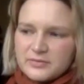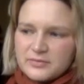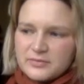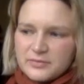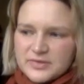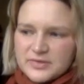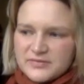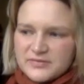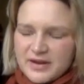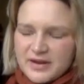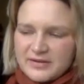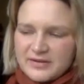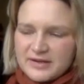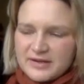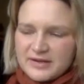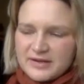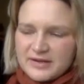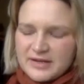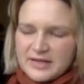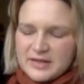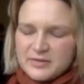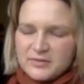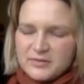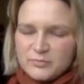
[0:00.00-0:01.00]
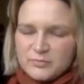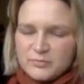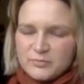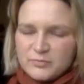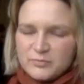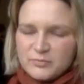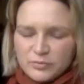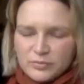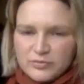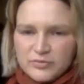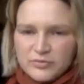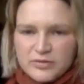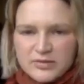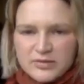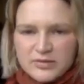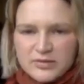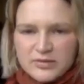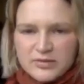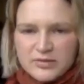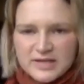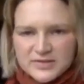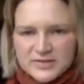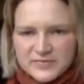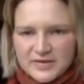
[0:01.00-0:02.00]
was very broad.
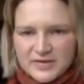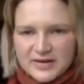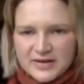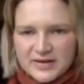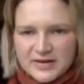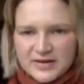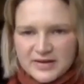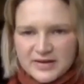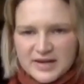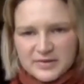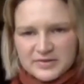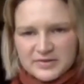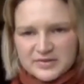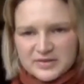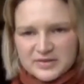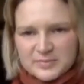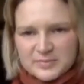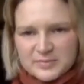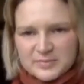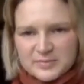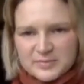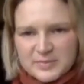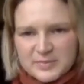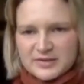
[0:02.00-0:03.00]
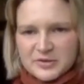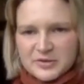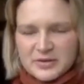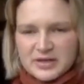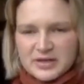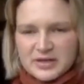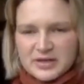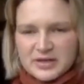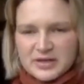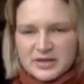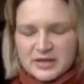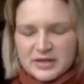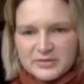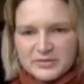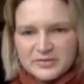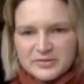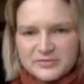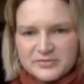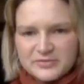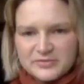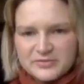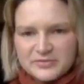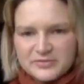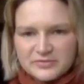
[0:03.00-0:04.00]
It was very much about opening up
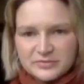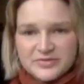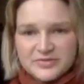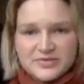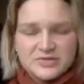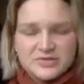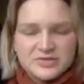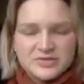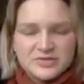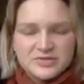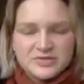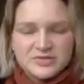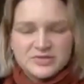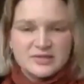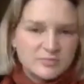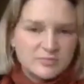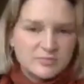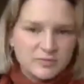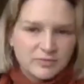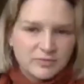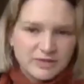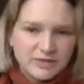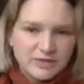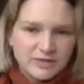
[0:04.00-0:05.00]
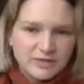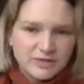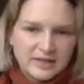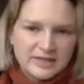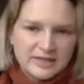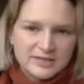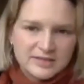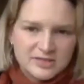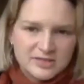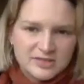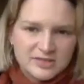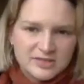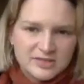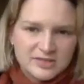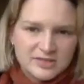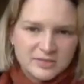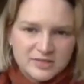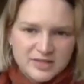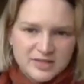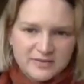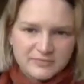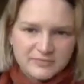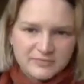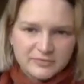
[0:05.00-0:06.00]
lots of doors and just exploring kinship
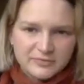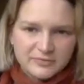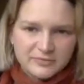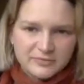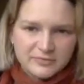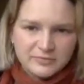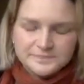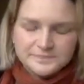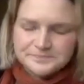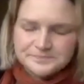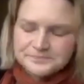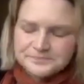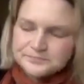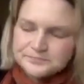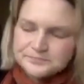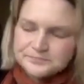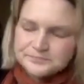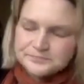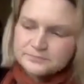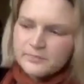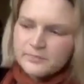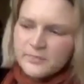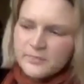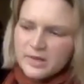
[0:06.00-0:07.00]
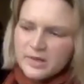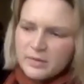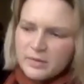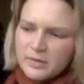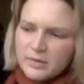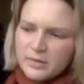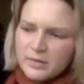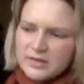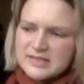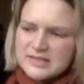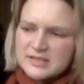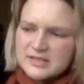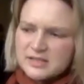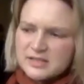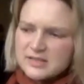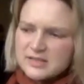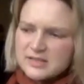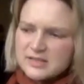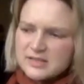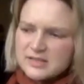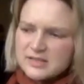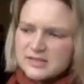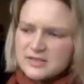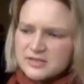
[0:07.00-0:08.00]
in general. Whereas this
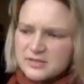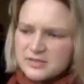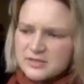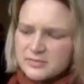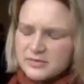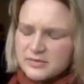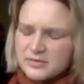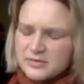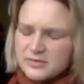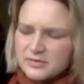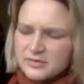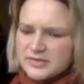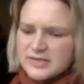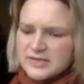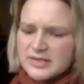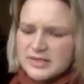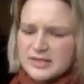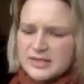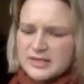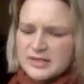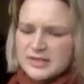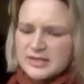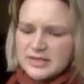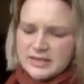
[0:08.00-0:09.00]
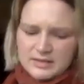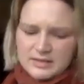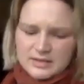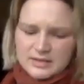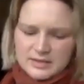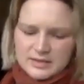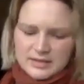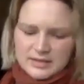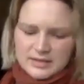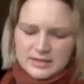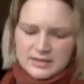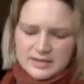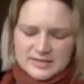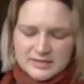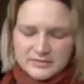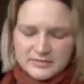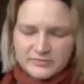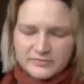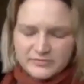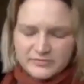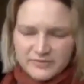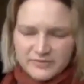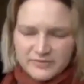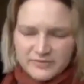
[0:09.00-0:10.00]
year's kinship course is still
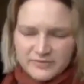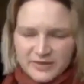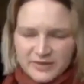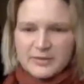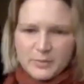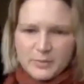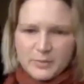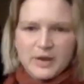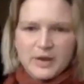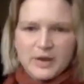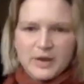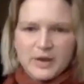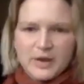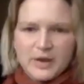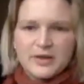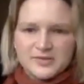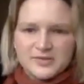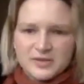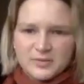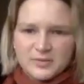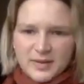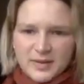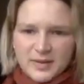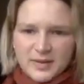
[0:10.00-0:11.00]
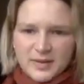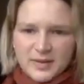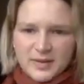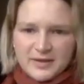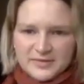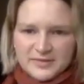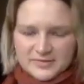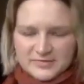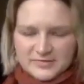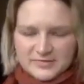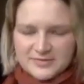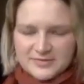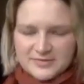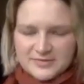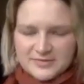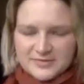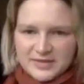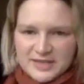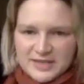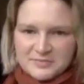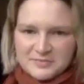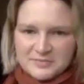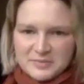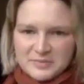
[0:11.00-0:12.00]
very much about those core
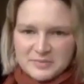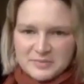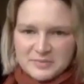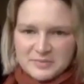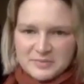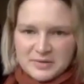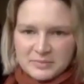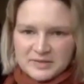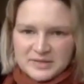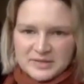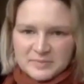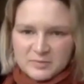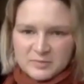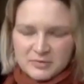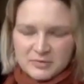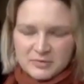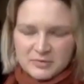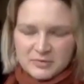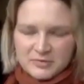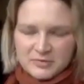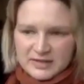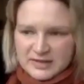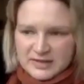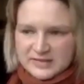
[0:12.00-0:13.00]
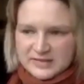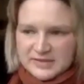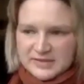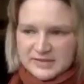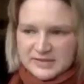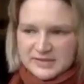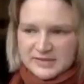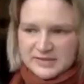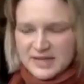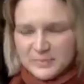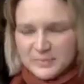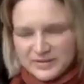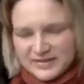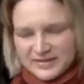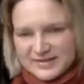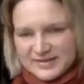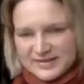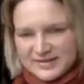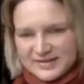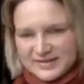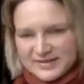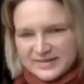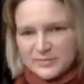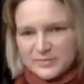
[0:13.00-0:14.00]
themes we were exploring last year, but
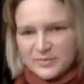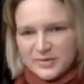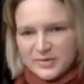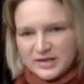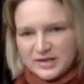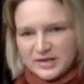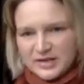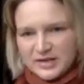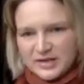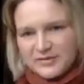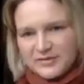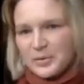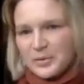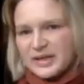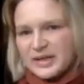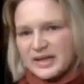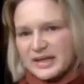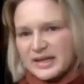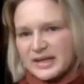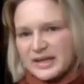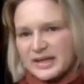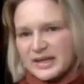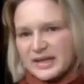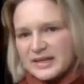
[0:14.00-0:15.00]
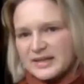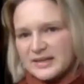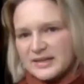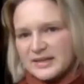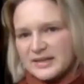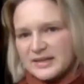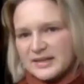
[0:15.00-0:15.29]
this time we're grounding it